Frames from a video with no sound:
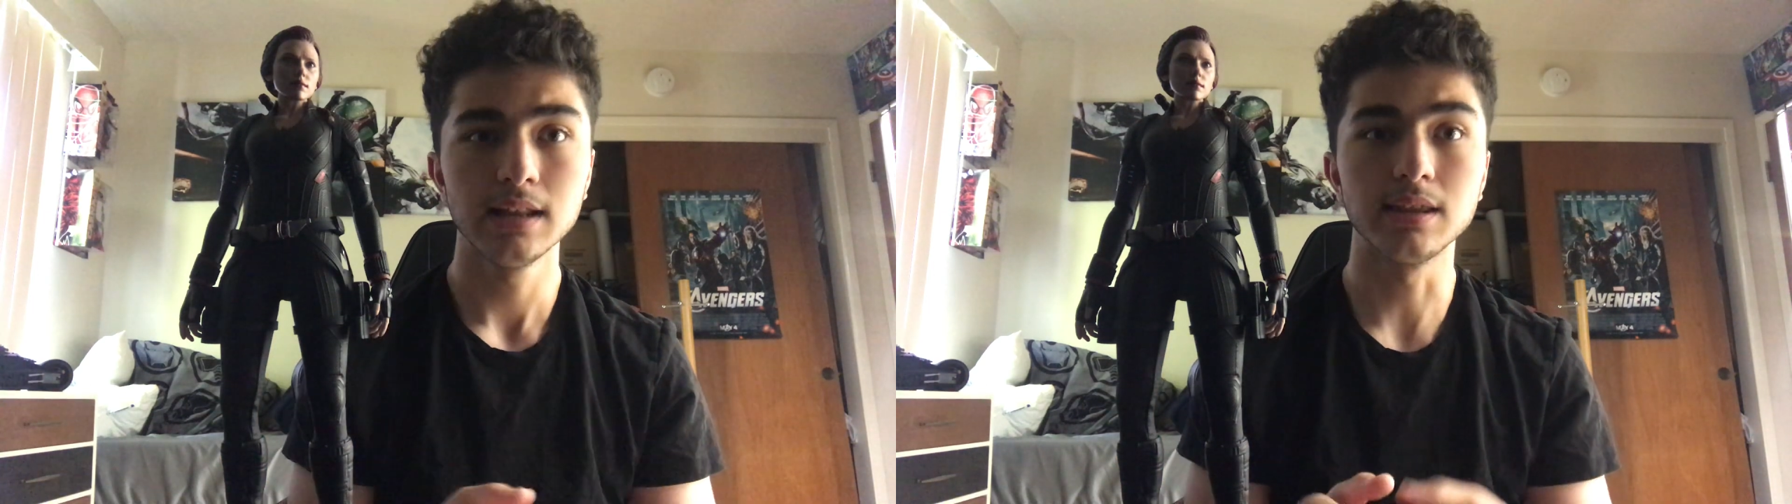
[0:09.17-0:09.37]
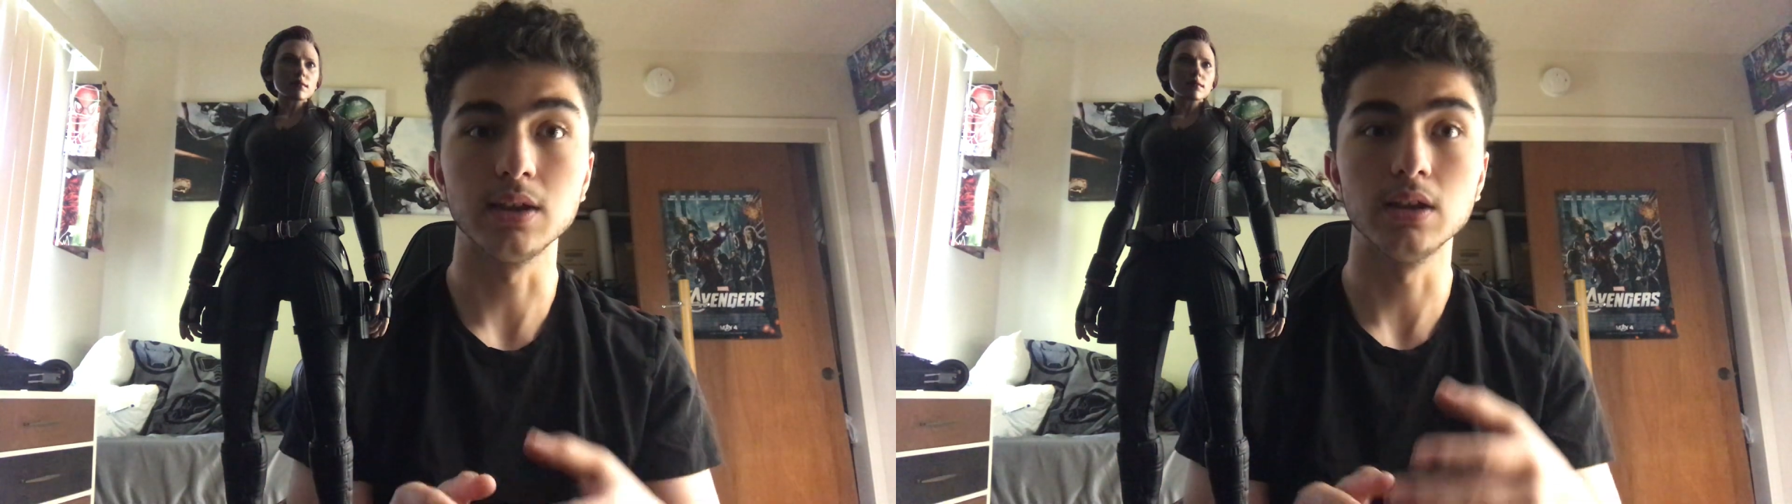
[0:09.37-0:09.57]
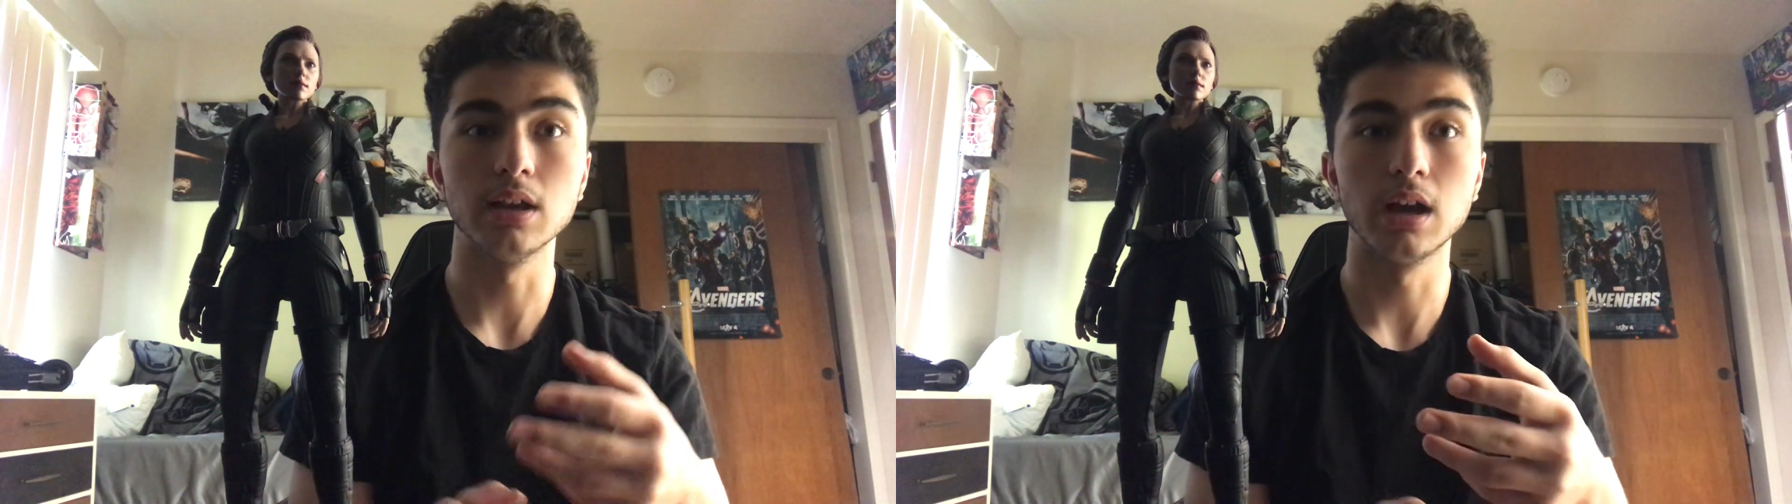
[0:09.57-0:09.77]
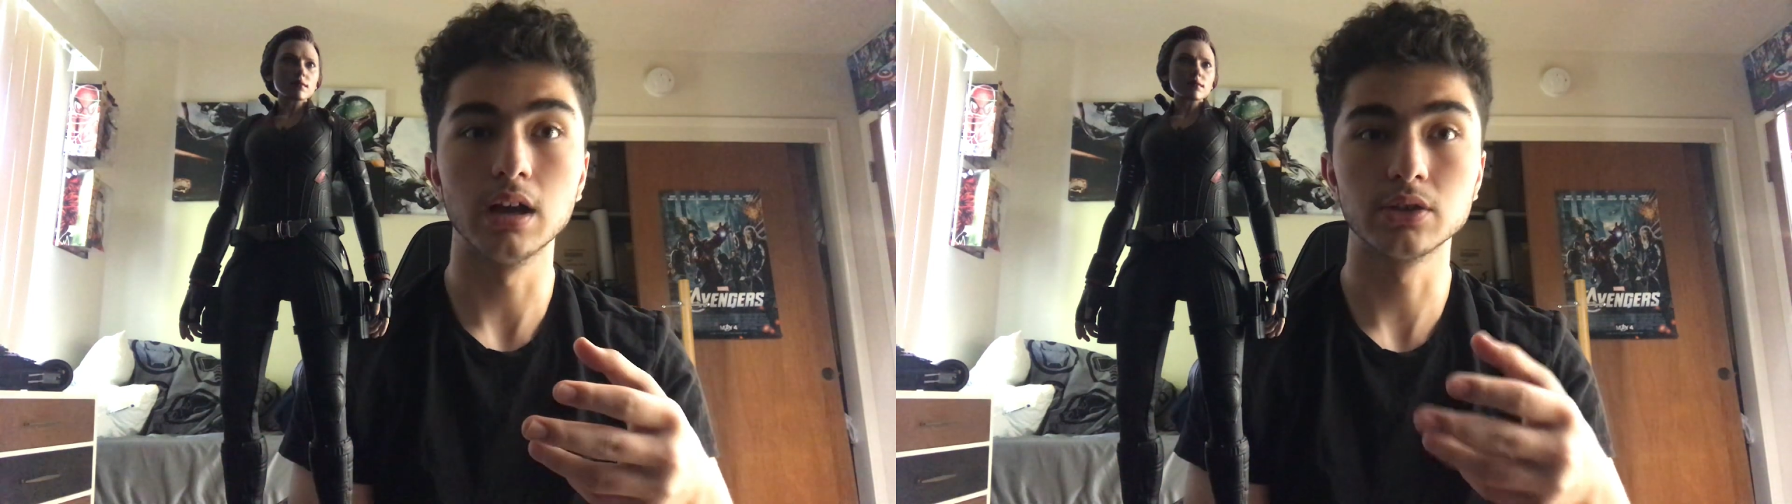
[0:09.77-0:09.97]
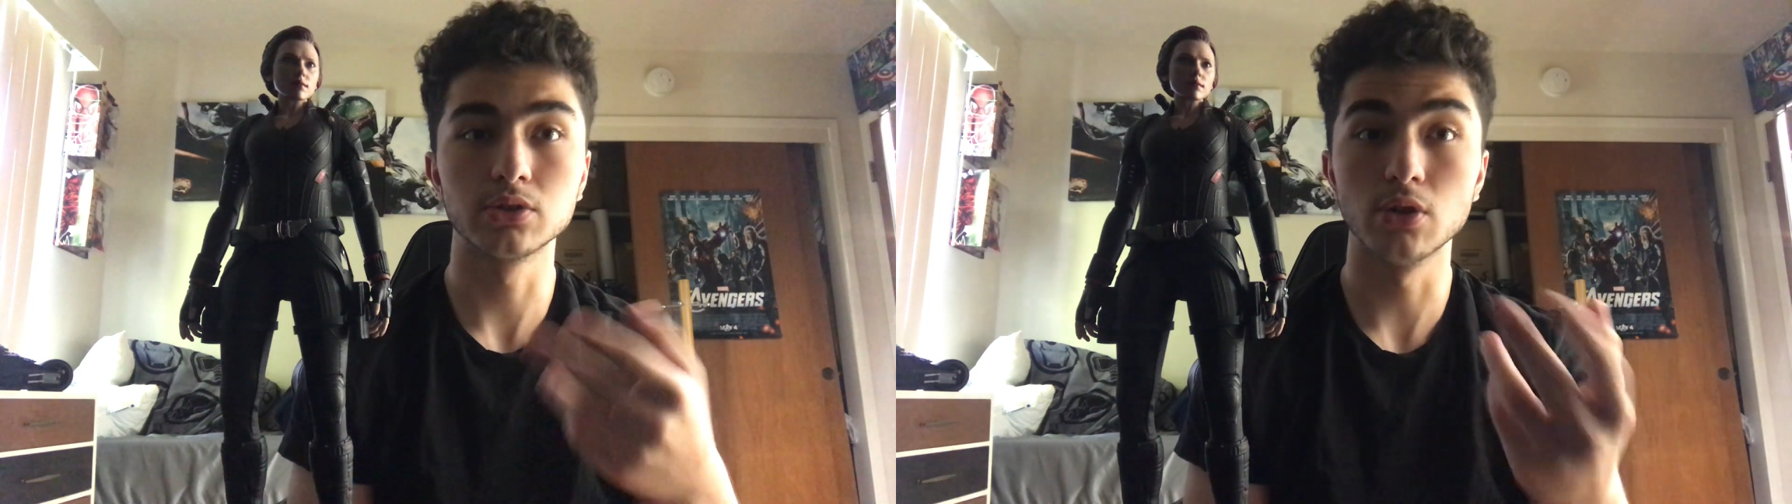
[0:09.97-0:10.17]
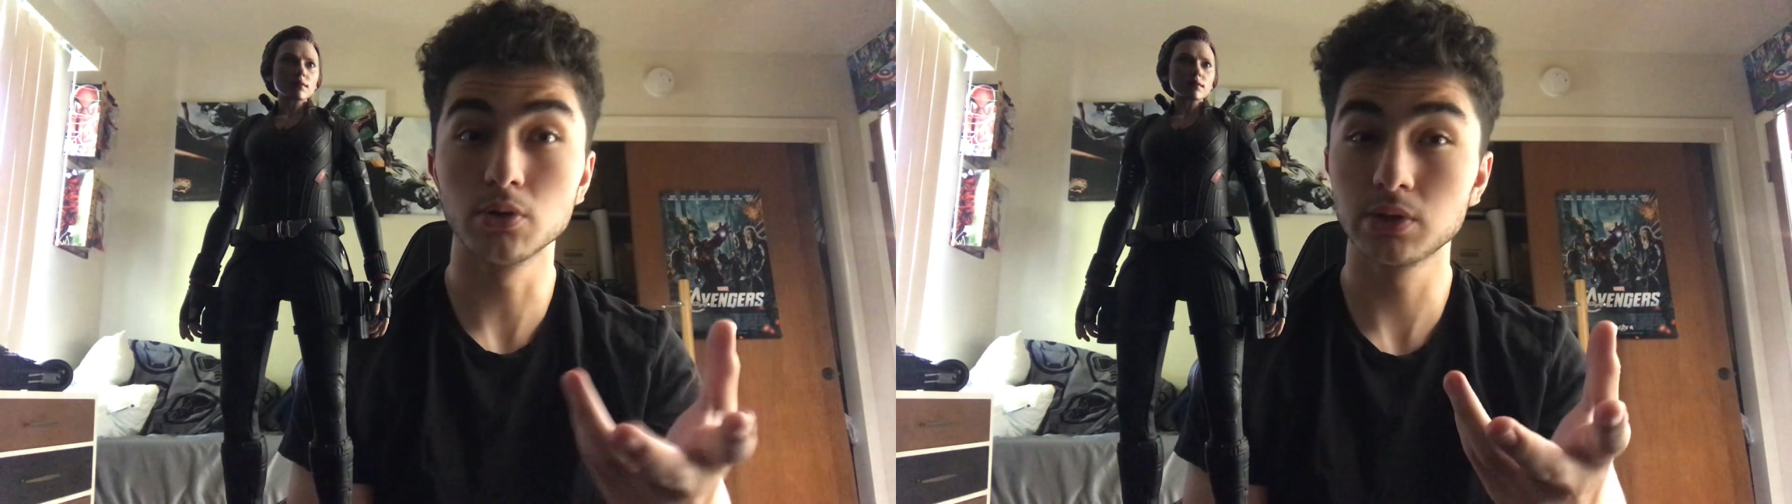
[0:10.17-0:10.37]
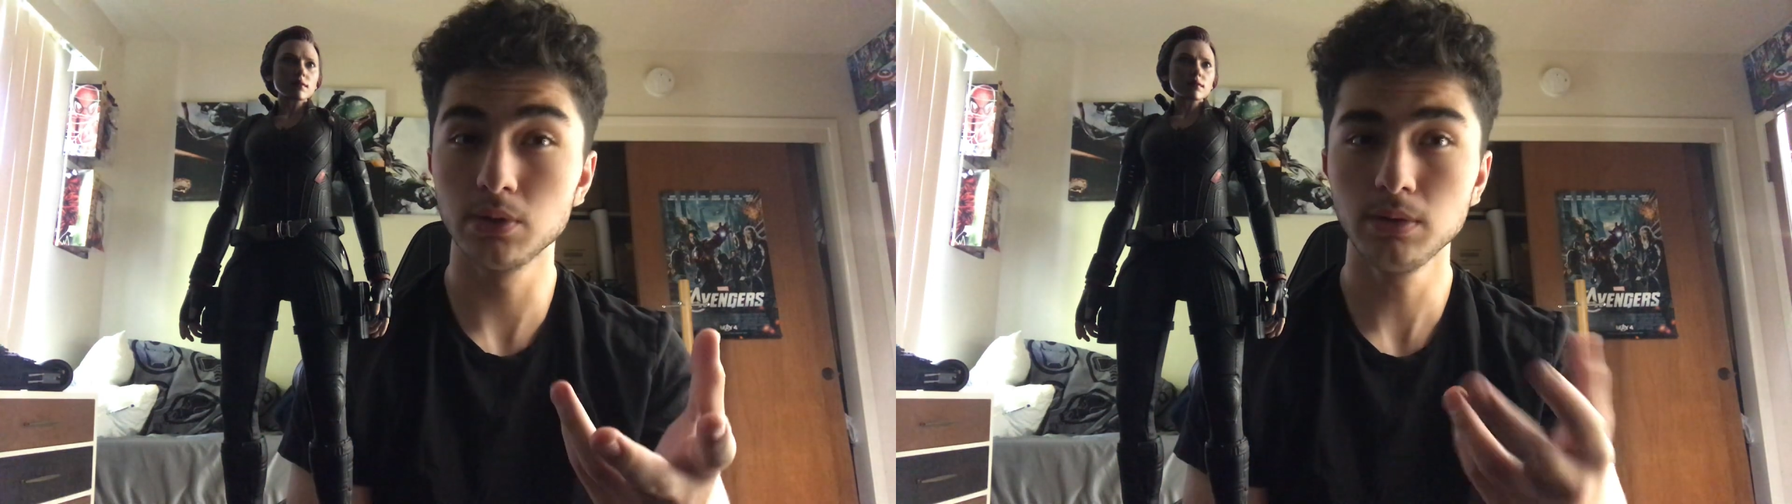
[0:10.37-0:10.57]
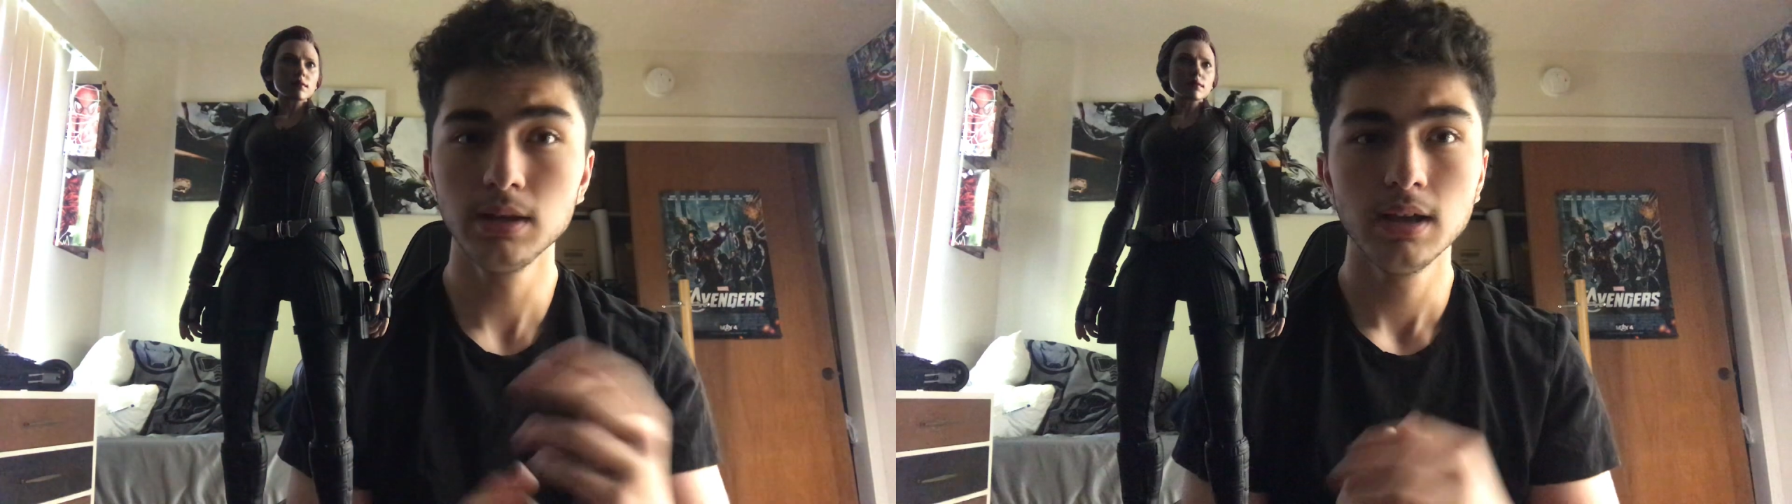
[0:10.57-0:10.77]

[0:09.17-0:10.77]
the snowsuit.